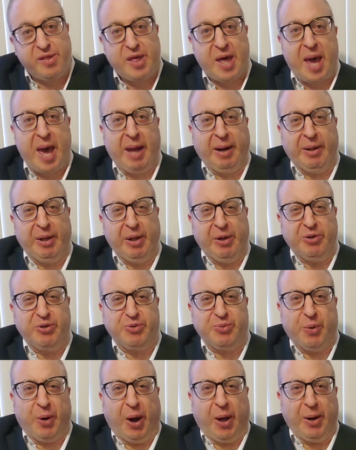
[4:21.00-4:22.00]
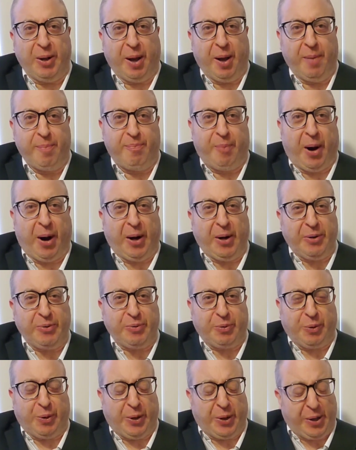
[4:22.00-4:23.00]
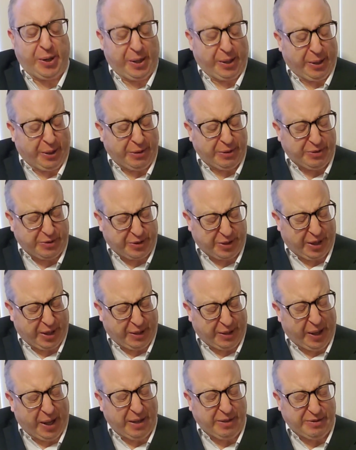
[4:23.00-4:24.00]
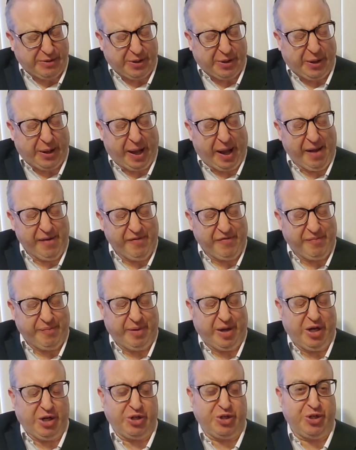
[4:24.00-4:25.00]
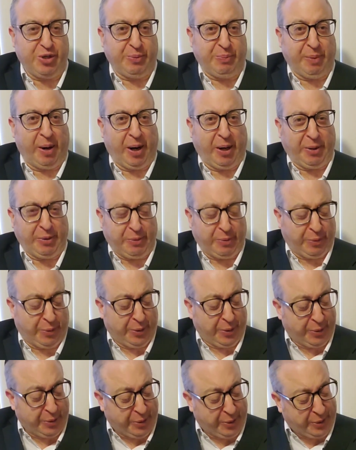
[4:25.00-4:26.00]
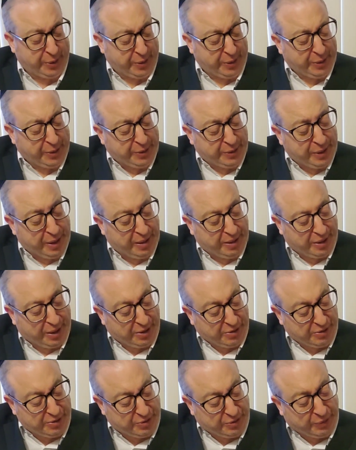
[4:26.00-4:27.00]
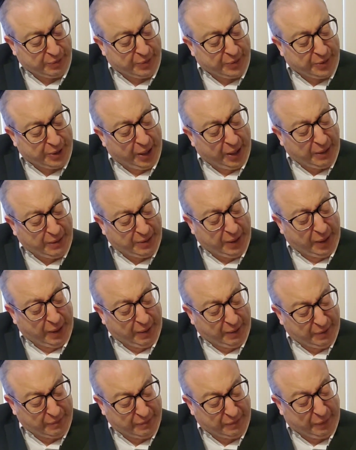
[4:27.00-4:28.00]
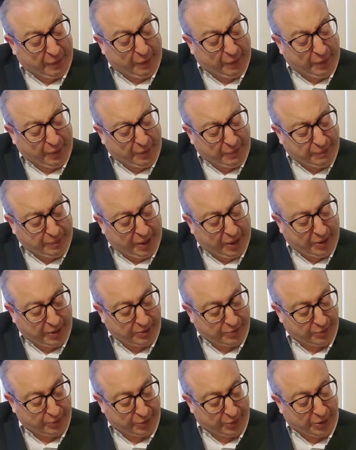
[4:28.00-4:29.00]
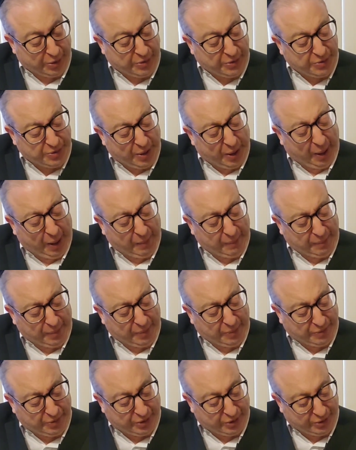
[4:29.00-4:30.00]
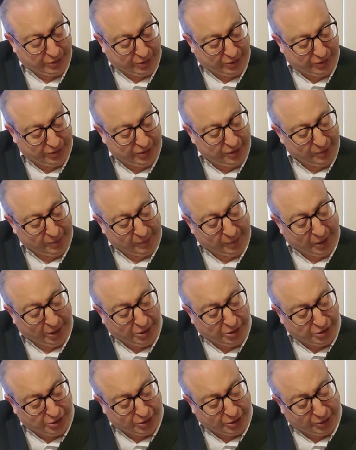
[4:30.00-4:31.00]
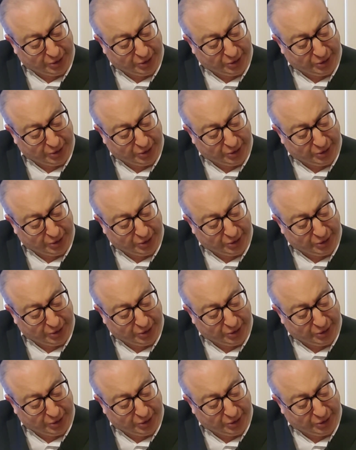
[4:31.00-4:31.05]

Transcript: That is what a bar chord is, and that's an F major bar chord. Now let's do a rundown of all the bar chords up until the D major.